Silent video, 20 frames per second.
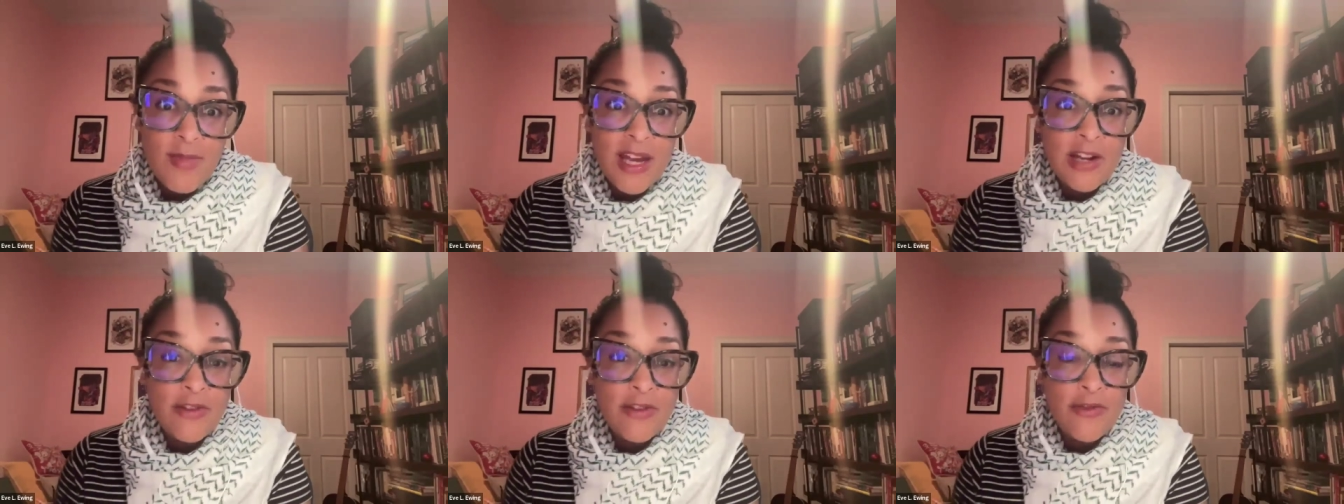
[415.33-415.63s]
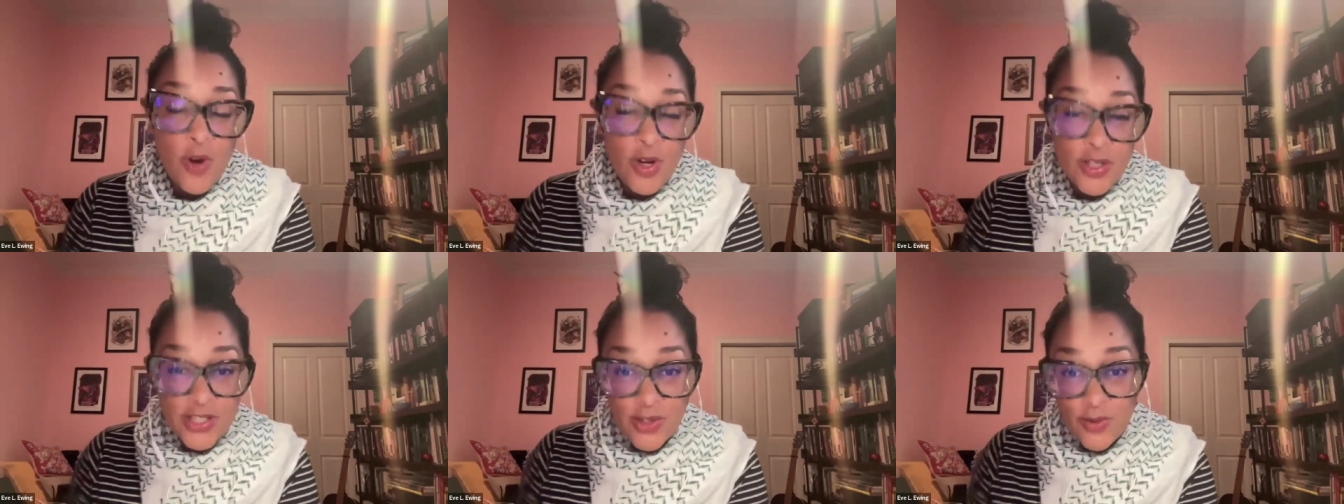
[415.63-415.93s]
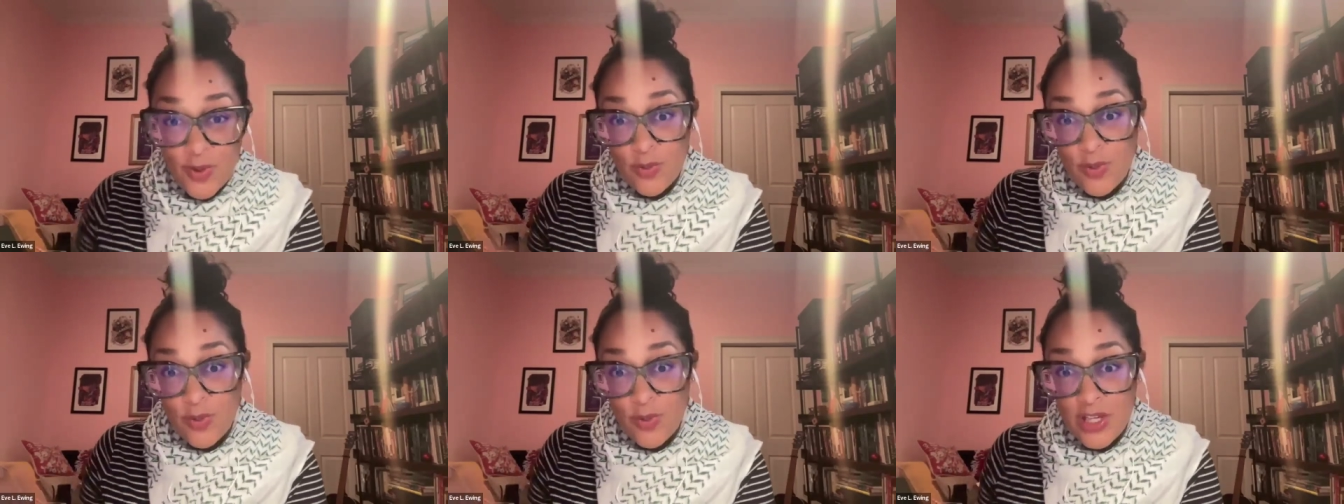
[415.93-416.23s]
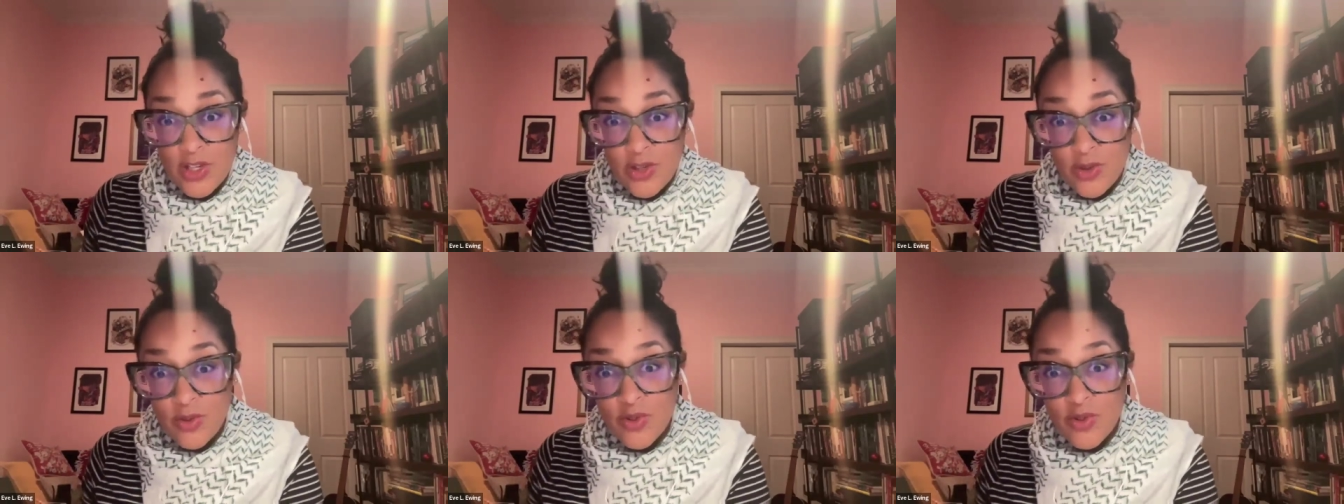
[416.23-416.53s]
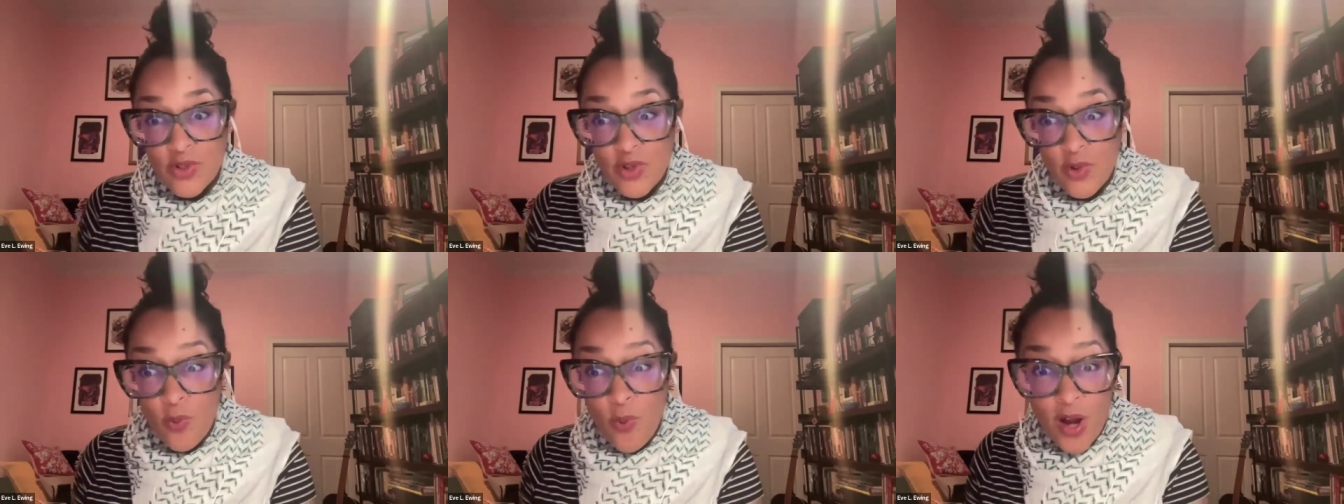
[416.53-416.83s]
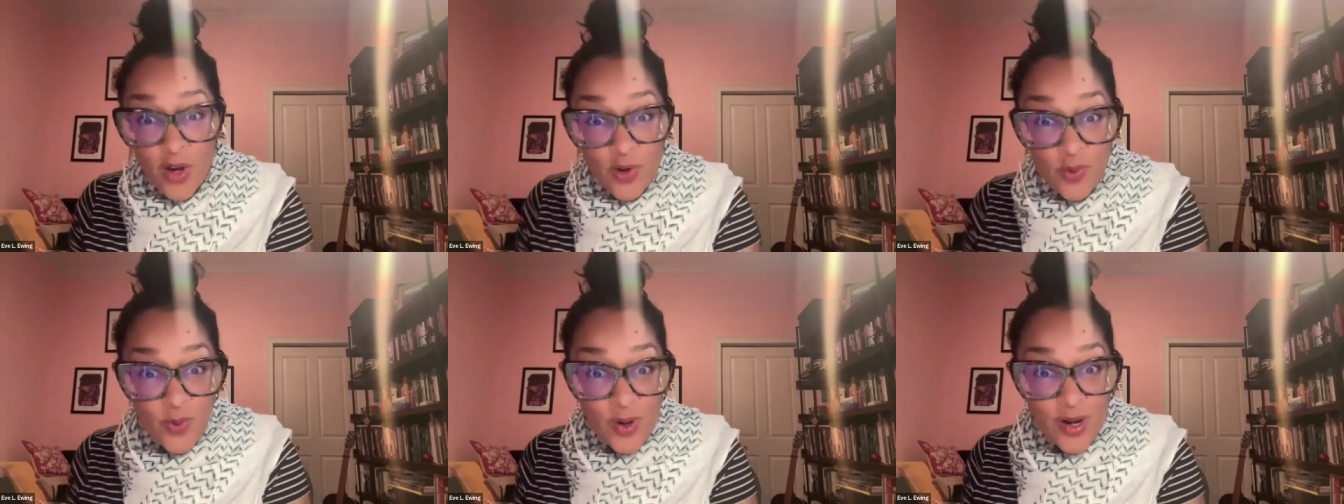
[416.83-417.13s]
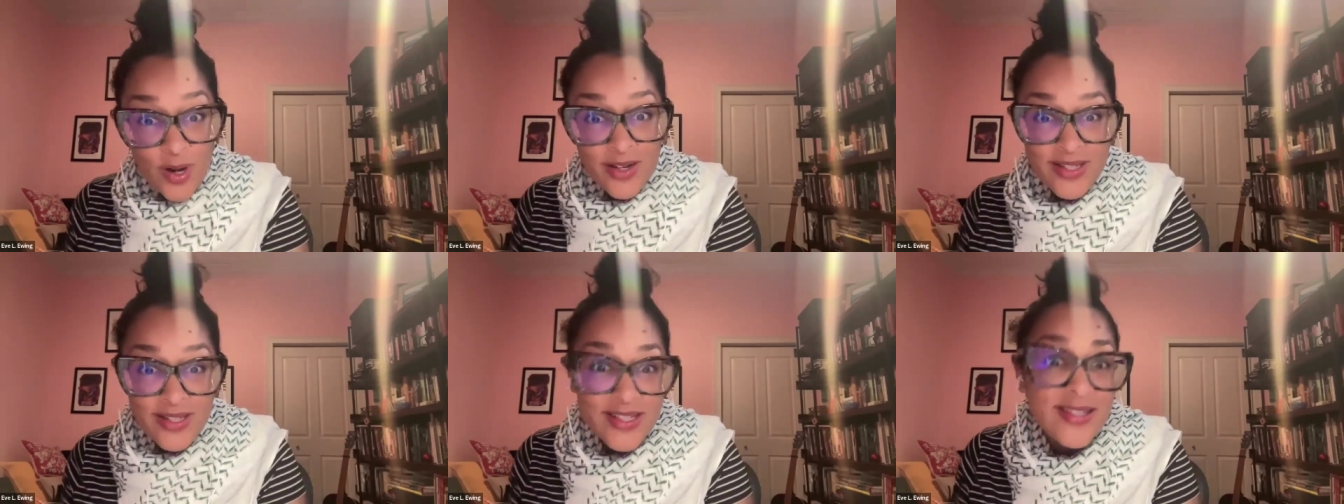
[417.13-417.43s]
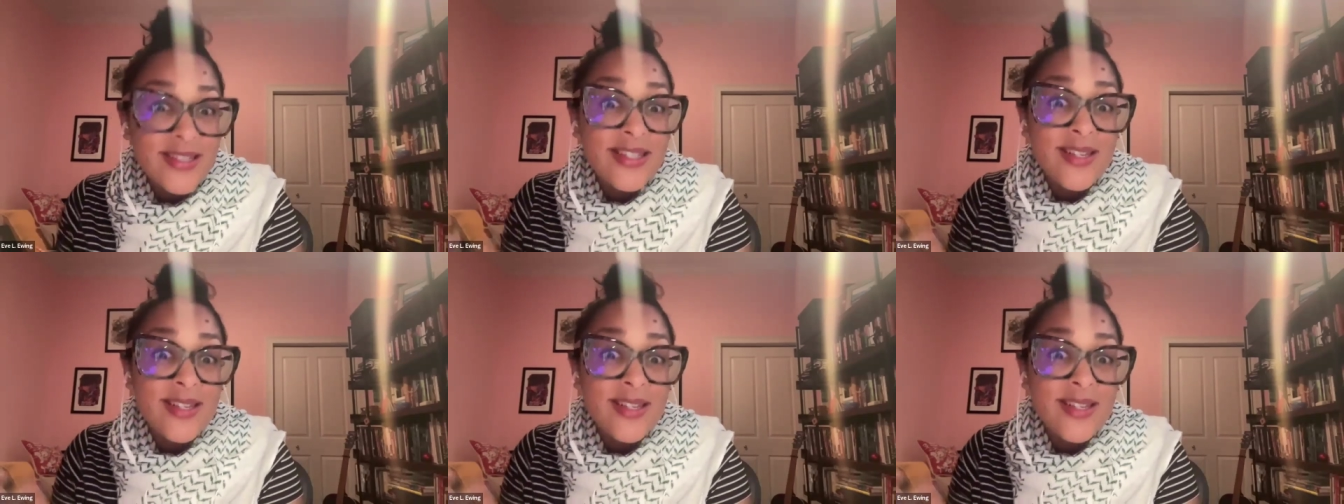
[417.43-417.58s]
Metaphors are when we use one word to